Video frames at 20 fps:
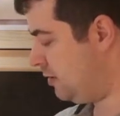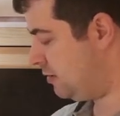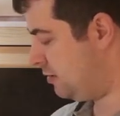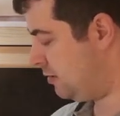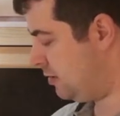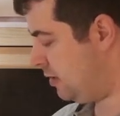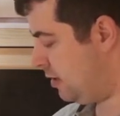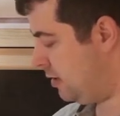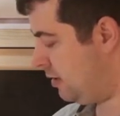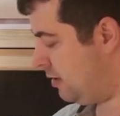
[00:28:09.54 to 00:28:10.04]

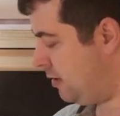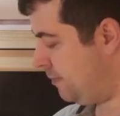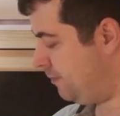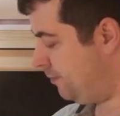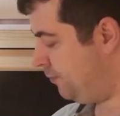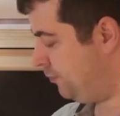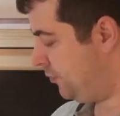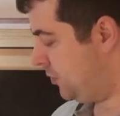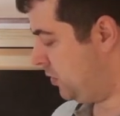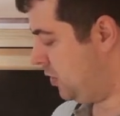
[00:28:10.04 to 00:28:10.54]

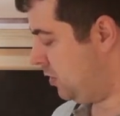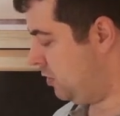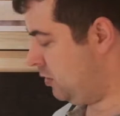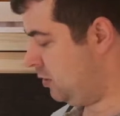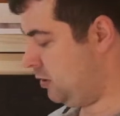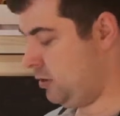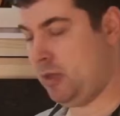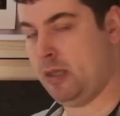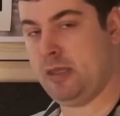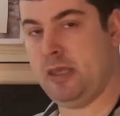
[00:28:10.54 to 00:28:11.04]
the
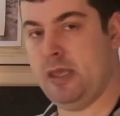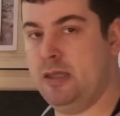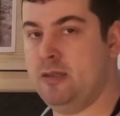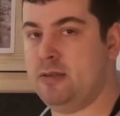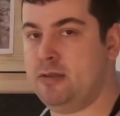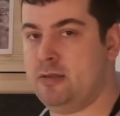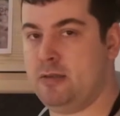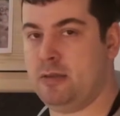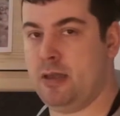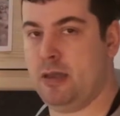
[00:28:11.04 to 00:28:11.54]

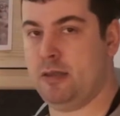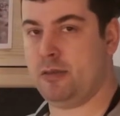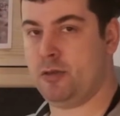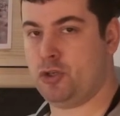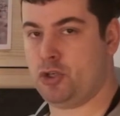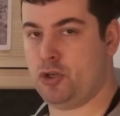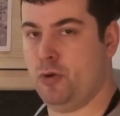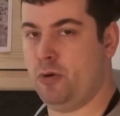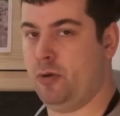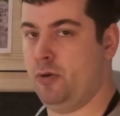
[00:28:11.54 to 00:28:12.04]
yeast and the
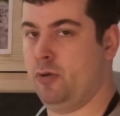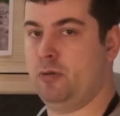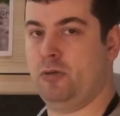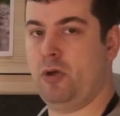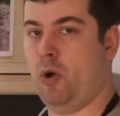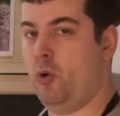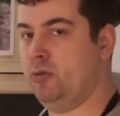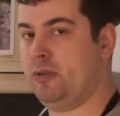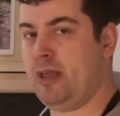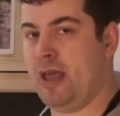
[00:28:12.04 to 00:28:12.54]
sugar,
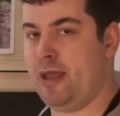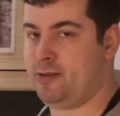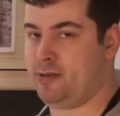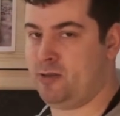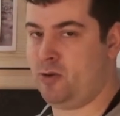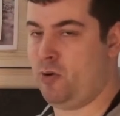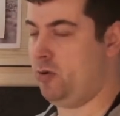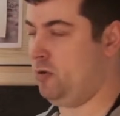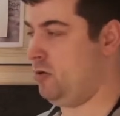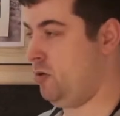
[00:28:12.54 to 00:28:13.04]
don't add
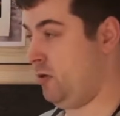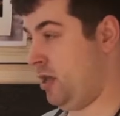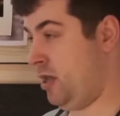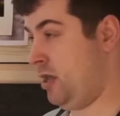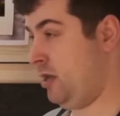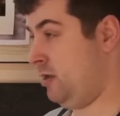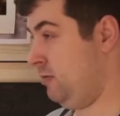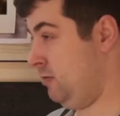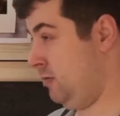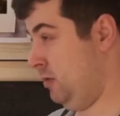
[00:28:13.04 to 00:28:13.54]
salt,
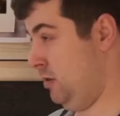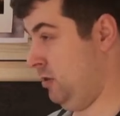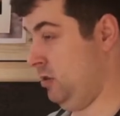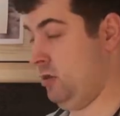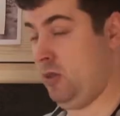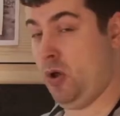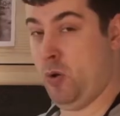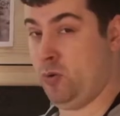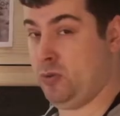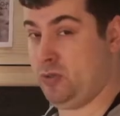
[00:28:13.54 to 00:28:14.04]
okay?
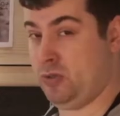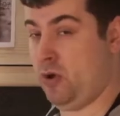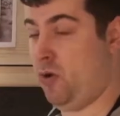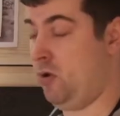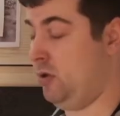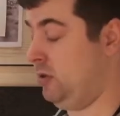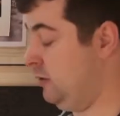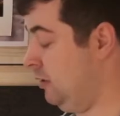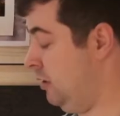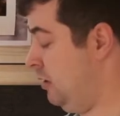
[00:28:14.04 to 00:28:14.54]
No
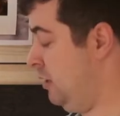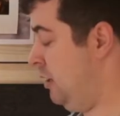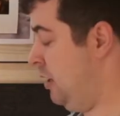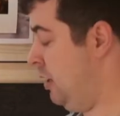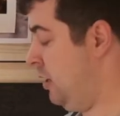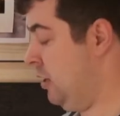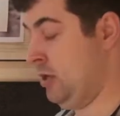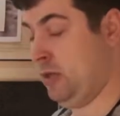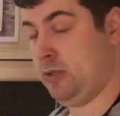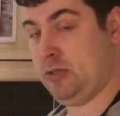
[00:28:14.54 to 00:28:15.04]
salt.
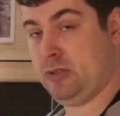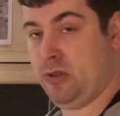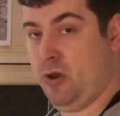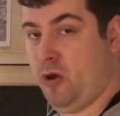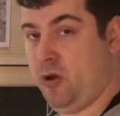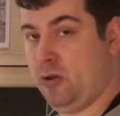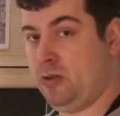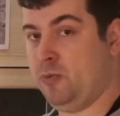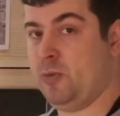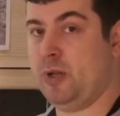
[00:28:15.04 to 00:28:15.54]

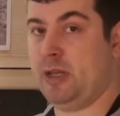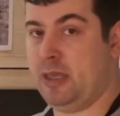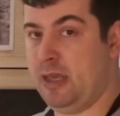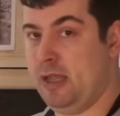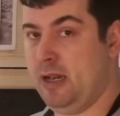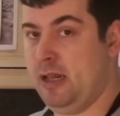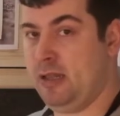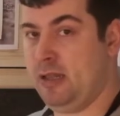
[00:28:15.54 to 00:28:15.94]
Salt will kill